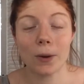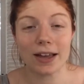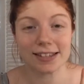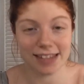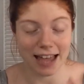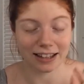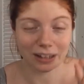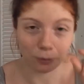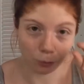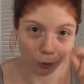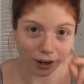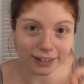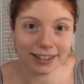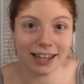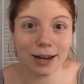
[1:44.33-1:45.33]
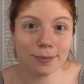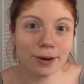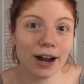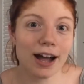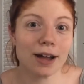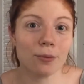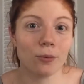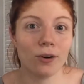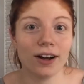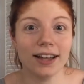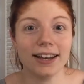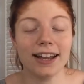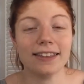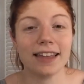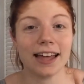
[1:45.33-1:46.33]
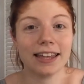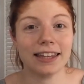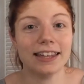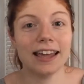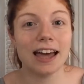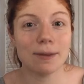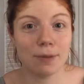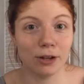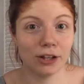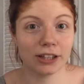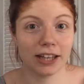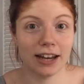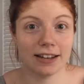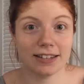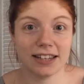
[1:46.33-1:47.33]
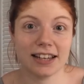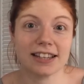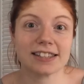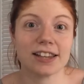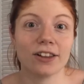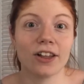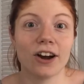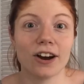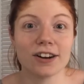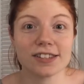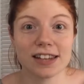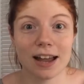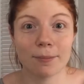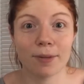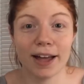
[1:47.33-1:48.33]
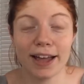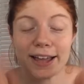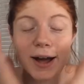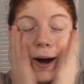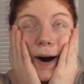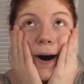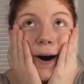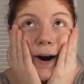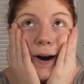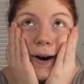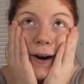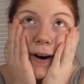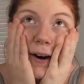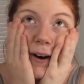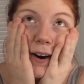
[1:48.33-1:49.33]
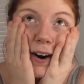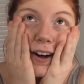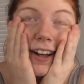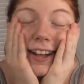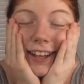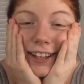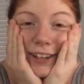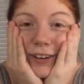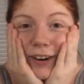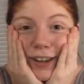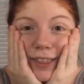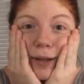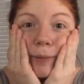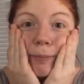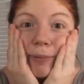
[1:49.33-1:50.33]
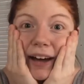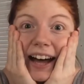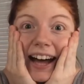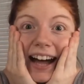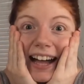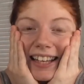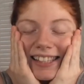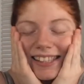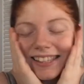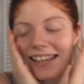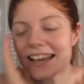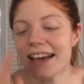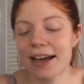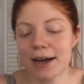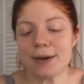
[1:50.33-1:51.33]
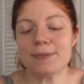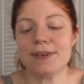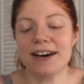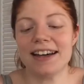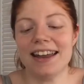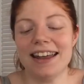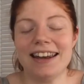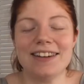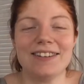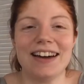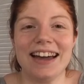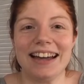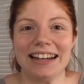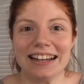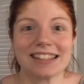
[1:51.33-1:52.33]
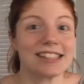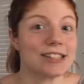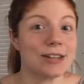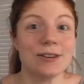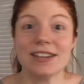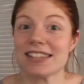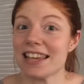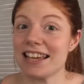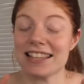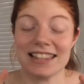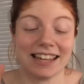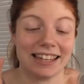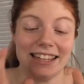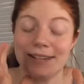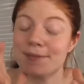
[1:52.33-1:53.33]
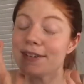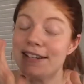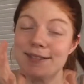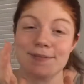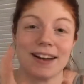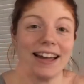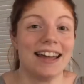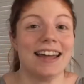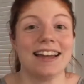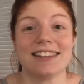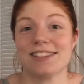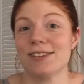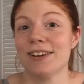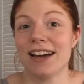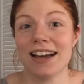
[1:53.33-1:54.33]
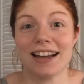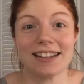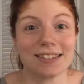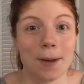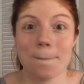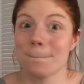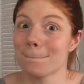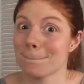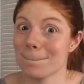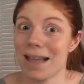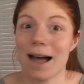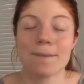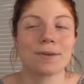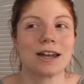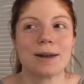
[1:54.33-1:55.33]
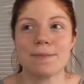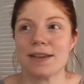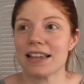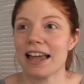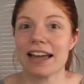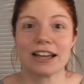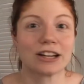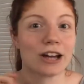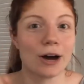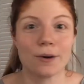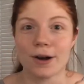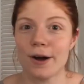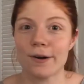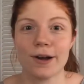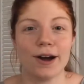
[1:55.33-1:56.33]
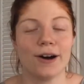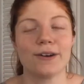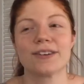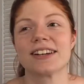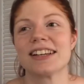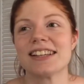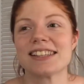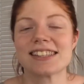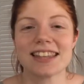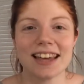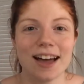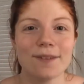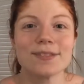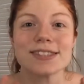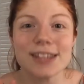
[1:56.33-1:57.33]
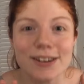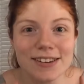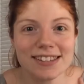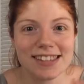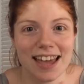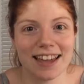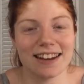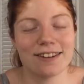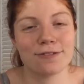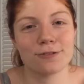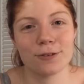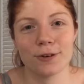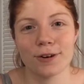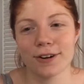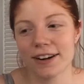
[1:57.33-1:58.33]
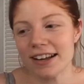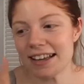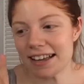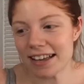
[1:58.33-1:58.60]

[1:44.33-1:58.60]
exactly what camera I want and that he had been looking at DSLRs and I'm like, oh, ho, ho, you are the best. But anyway, as soon as I get that camera in my hands, you guys, I'm going to be like, go, go, go, because I'm so excited for